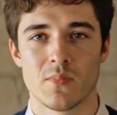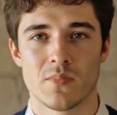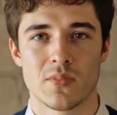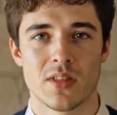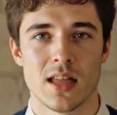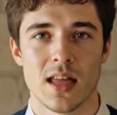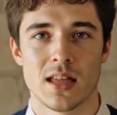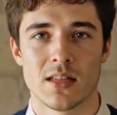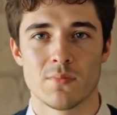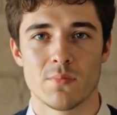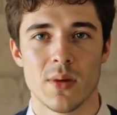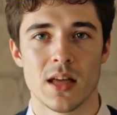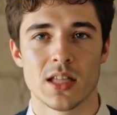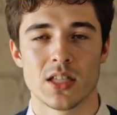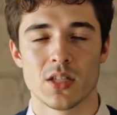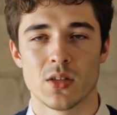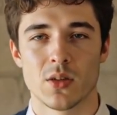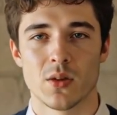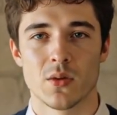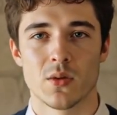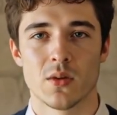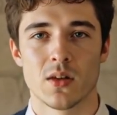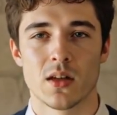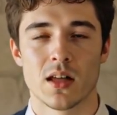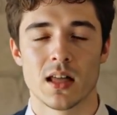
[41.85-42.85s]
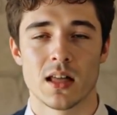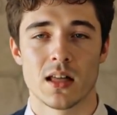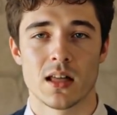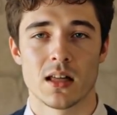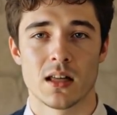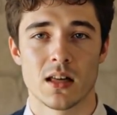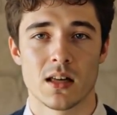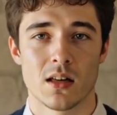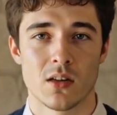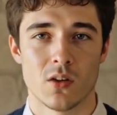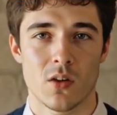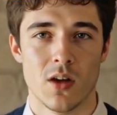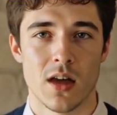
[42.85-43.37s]
Step 2.
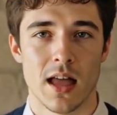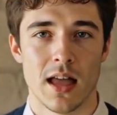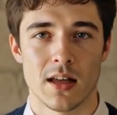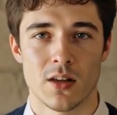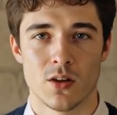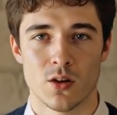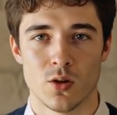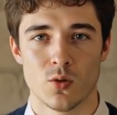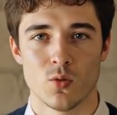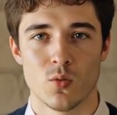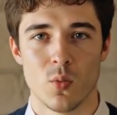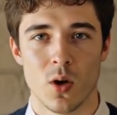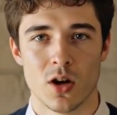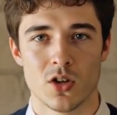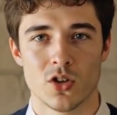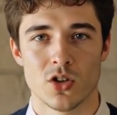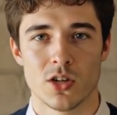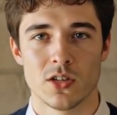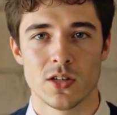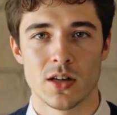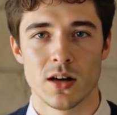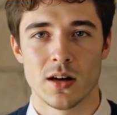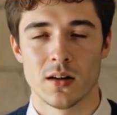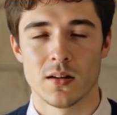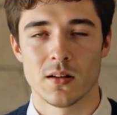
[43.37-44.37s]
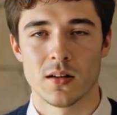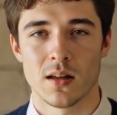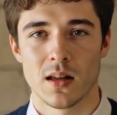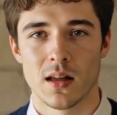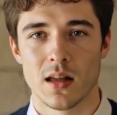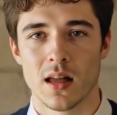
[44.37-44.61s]
Create a new project.